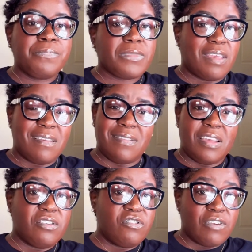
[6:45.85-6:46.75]
As I
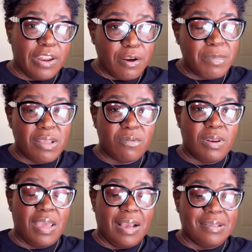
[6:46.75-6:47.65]
said, she tried her best with
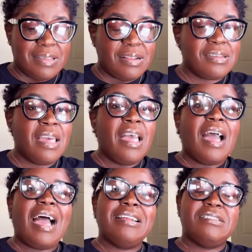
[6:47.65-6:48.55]
the accent,
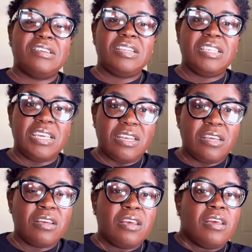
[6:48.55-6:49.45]
and she
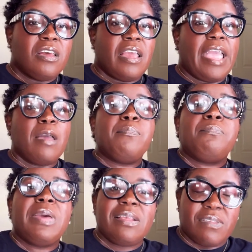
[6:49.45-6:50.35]
did
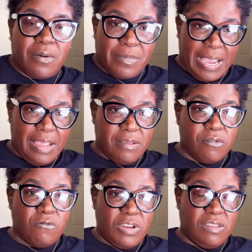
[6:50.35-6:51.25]
epitomize
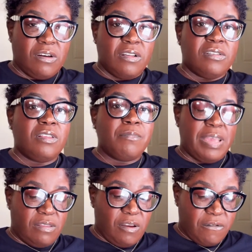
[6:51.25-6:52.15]
Rita to the
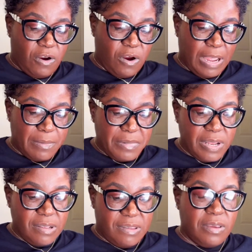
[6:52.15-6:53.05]
best of her
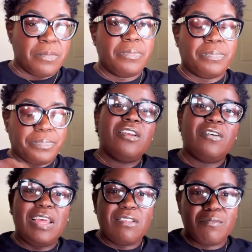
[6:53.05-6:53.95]
ability. Now
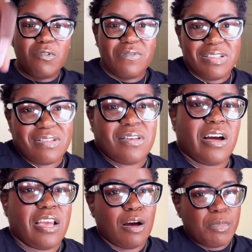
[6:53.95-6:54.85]
let's move into
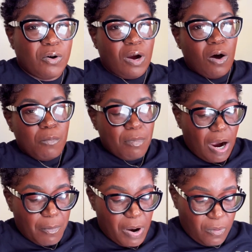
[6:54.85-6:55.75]
talking about how
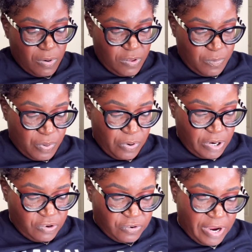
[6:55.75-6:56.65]
Bob was
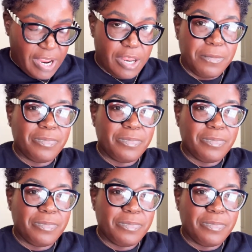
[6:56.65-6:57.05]
portrayed.